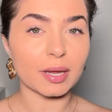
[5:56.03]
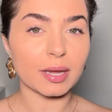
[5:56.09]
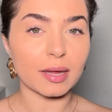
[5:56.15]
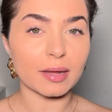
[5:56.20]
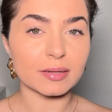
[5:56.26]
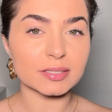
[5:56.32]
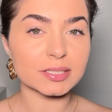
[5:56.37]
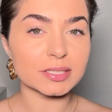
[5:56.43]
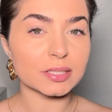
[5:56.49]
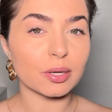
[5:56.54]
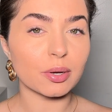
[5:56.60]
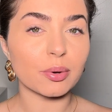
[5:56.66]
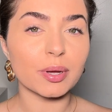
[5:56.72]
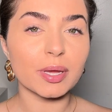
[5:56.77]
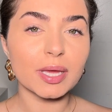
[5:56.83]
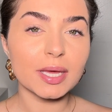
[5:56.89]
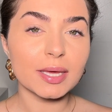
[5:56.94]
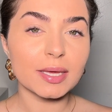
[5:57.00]
guys, so
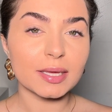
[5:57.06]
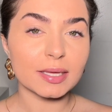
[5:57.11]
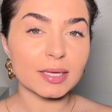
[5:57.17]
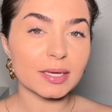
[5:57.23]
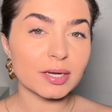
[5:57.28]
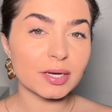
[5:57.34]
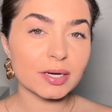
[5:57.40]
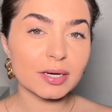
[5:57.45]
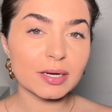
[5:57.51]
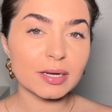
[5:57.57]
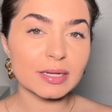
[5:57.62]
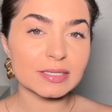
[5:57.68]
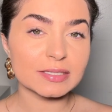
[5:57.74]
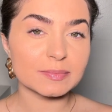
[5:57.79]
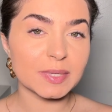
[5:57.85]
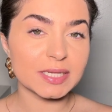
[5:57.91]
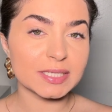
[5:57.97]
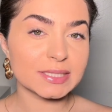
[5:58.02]
here is
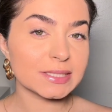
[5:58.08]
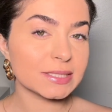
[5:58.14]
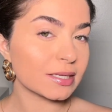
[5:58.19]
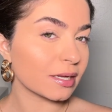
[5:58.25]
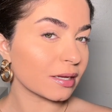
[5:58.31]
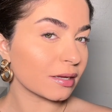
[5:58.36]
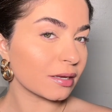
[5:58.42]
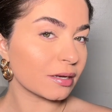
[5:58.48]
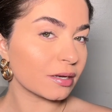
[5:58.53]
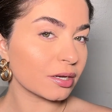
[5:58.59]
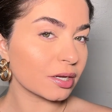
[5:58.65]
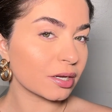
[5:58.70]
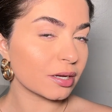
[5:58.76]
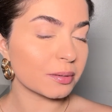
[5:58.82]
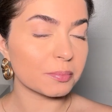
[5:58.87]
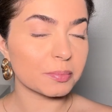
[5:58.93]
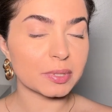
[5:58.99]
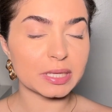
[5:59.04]
my skin
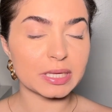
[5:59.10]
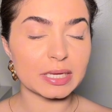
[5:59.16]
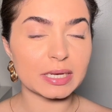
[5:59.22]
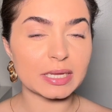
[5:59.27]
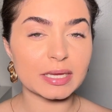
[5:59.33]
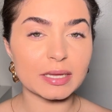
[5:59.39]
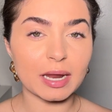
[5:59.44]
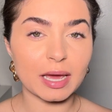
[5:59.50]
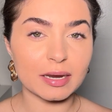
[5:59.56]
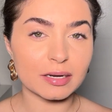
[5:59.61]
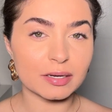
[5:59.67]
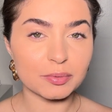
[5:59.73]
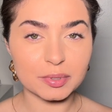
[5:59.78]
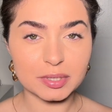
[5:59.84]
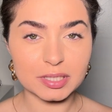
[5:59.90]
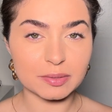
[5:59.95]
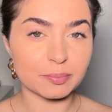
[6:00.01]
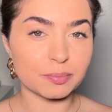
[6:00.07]
completed. I didn't
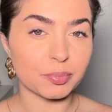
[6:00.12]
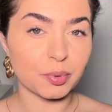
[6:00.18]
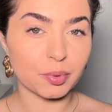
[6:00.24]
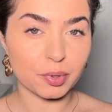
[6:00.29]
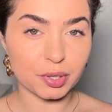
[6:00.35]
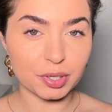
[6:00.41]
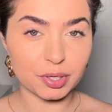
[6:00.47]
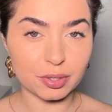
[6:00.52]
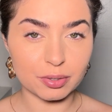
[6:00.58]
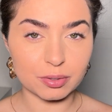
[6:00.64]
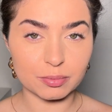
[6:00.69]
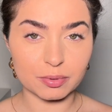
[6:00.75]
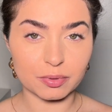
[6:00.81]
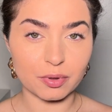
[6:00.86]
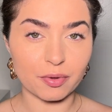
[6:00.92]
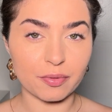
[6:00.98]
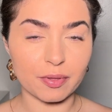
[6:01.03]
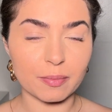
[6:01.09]
want to bore you with
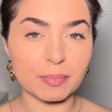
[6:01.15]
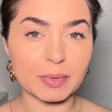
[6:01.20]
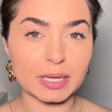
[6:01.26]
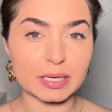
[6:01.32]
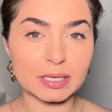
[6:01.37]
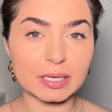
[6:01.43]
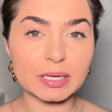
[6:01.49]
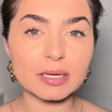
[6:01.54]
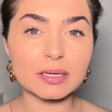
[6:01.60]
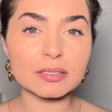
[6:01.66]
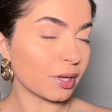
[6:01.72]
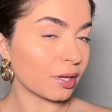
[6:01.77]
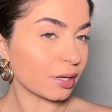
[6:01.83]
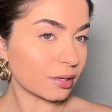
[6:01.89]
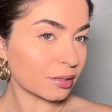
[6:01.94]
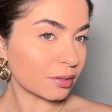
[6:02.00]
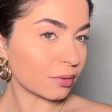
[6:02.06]
all that blending, but